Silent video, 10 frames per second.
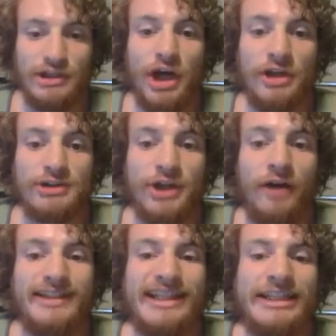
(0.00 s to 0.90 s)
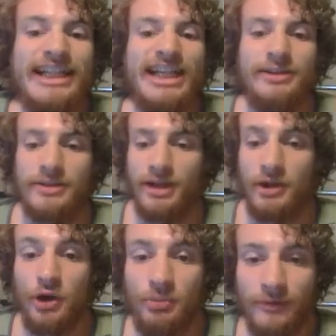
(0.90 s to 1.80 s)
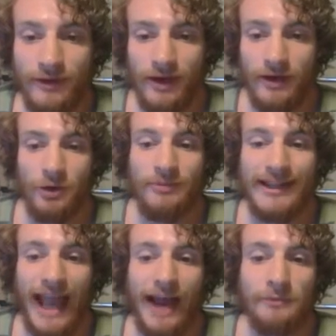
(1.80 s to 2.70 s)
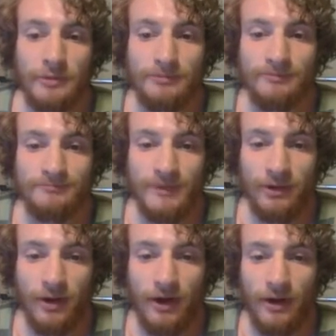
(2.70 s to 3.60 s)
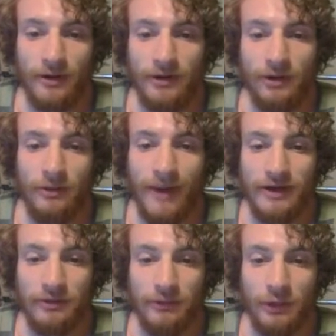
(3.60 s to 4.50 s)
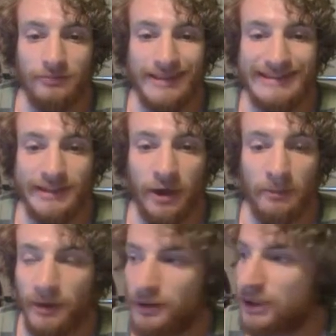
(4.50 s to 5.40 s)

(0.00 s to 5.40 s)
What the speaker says: and talk softly. I hope the camera, the microphone picks it up.